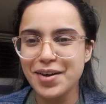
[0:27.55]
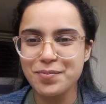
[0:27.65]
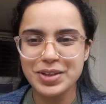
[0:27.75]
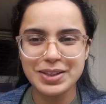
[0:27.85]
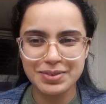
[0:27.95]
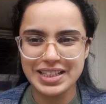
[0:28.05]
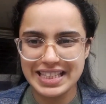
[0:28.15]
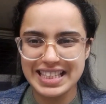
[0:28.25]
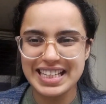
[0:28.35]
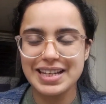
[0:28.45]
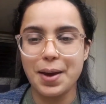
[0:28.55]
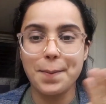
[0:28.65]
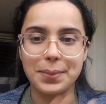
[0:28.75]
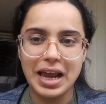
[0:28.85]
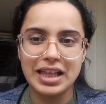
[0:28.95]
minimalistic
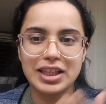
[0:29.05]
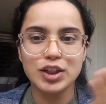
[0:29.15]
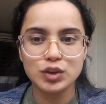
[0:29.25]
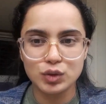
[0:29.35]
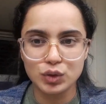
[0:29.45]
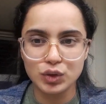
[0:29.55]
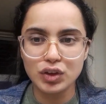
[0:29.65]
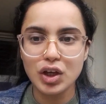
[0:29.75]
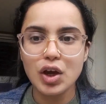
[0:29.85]
planning tool